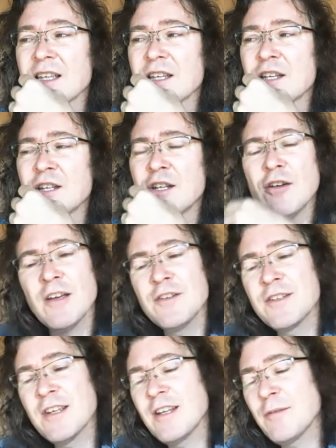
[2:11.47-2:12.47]
you know how you
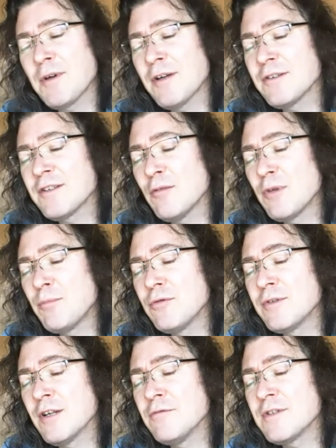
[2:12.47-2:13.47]
said about some people
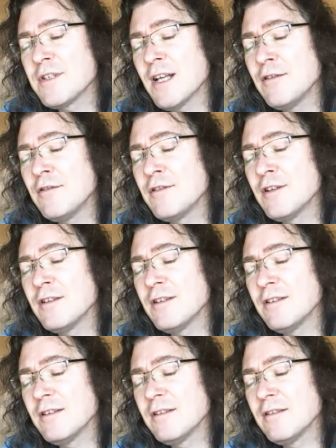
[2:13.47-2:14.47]
don't tell you that
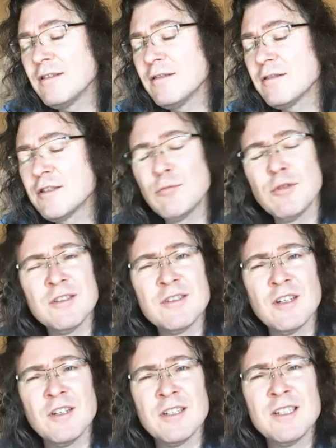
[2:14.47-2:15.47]
someone has
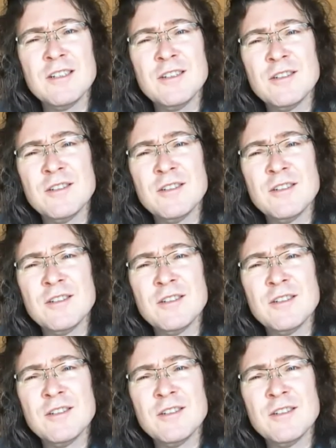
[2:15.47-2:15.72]
died?